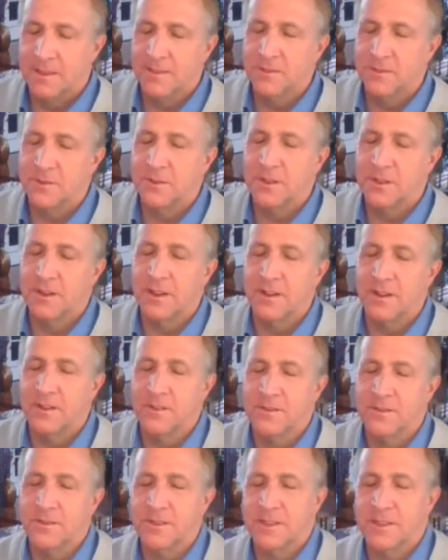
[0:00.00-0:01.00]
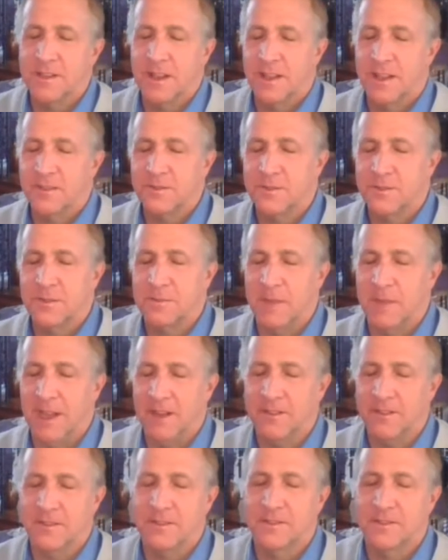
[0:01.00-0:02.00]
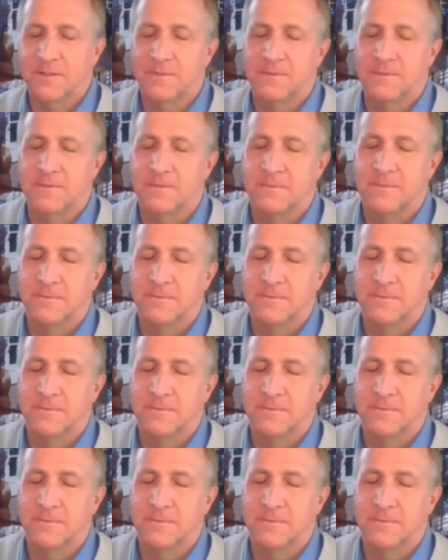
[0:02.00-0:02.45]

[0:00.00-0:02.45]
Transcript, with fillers: In through the nose and out through the mouth.